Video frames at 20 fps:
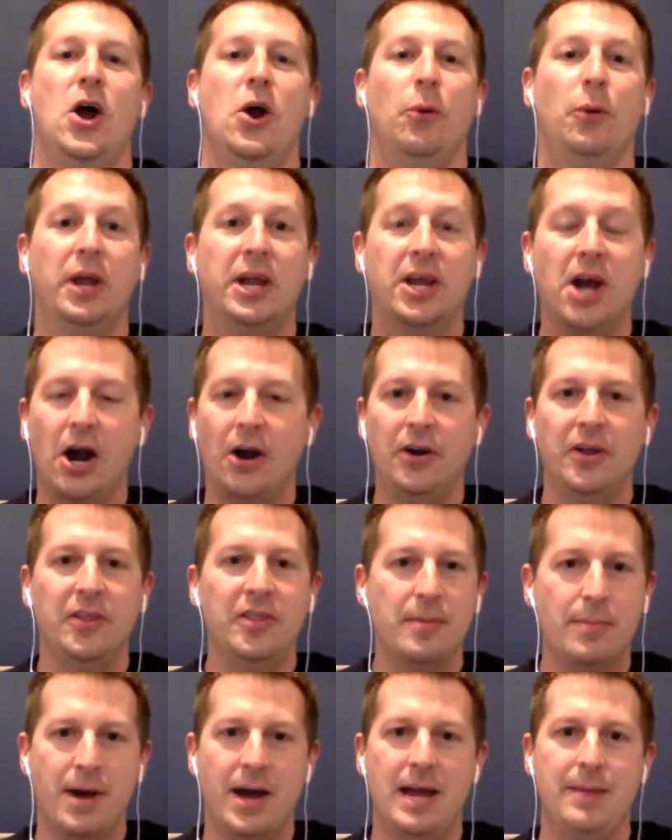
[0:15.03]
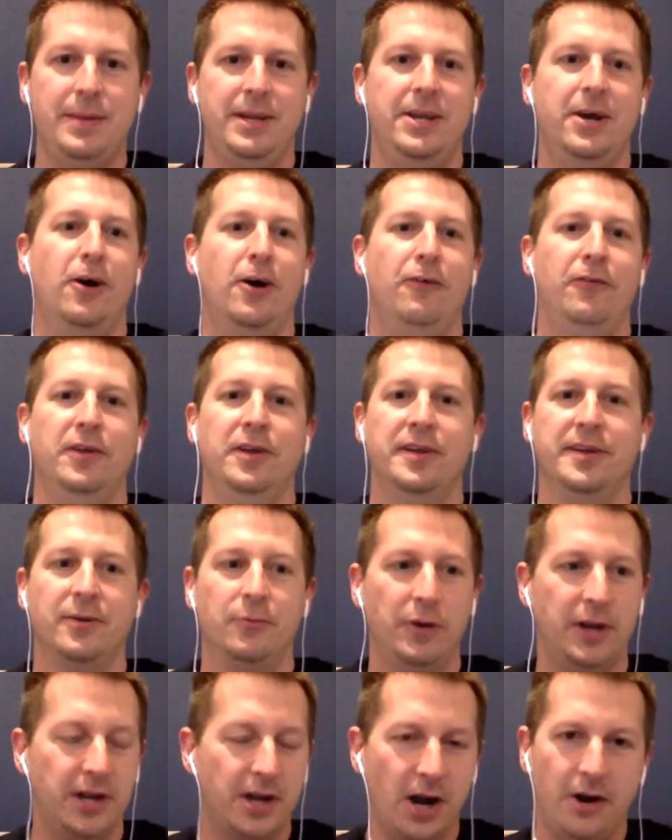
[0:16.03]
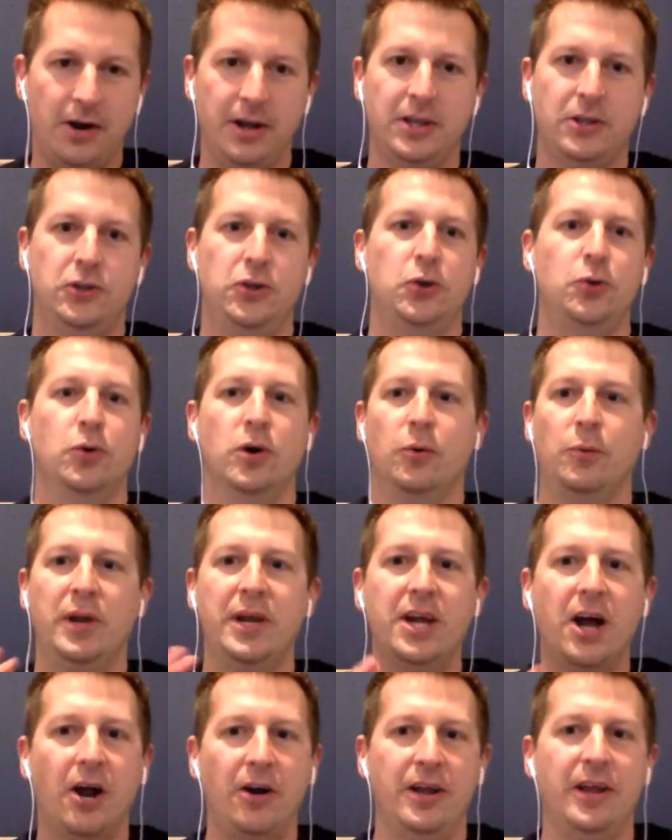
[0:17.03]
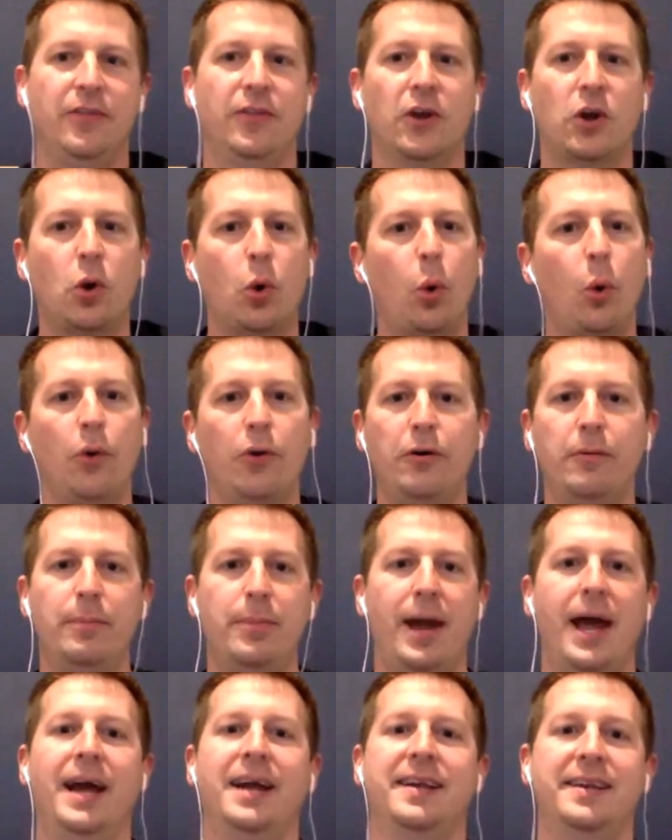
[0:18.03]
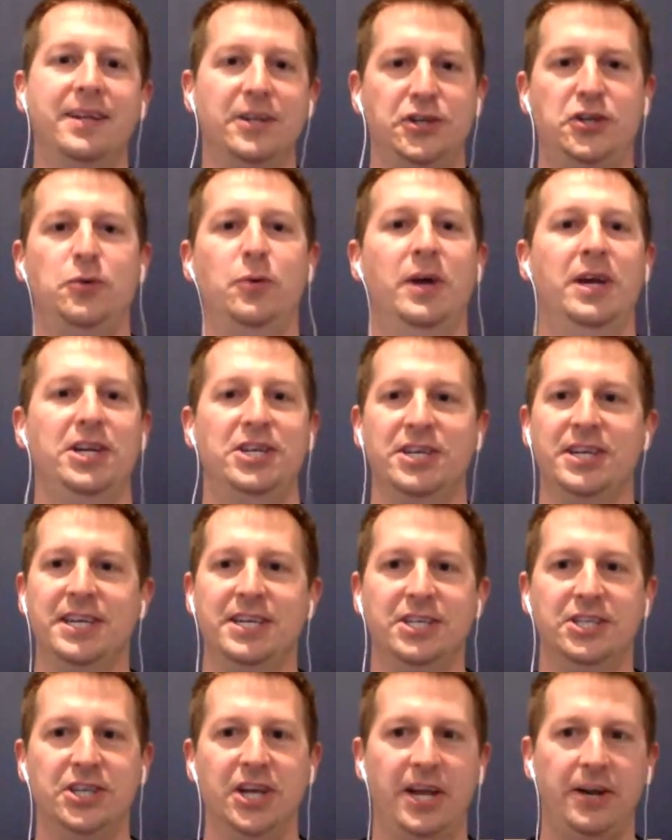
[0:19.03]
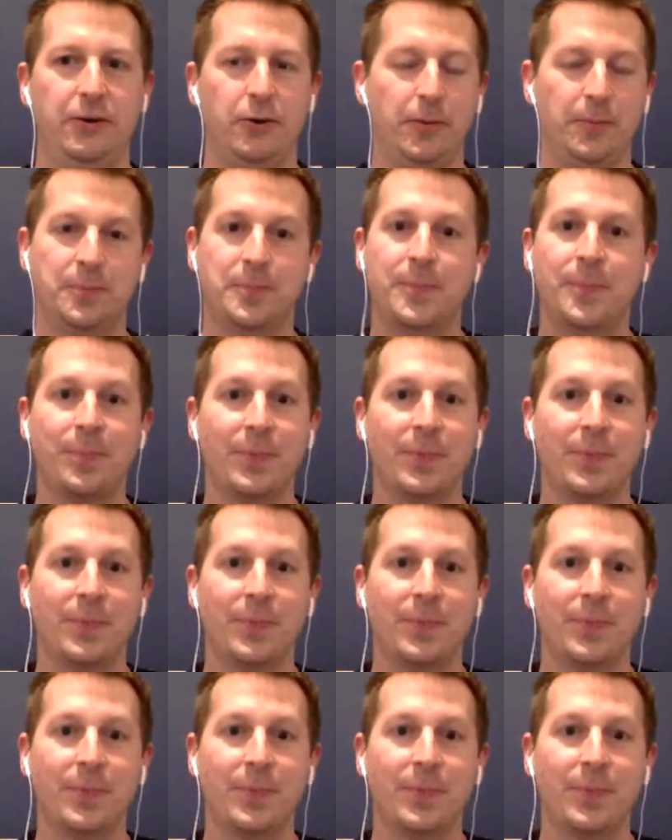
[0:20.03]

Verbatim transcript: regarding the Miami Dolphins, regarding Tua, regarding the quarterback situation in general,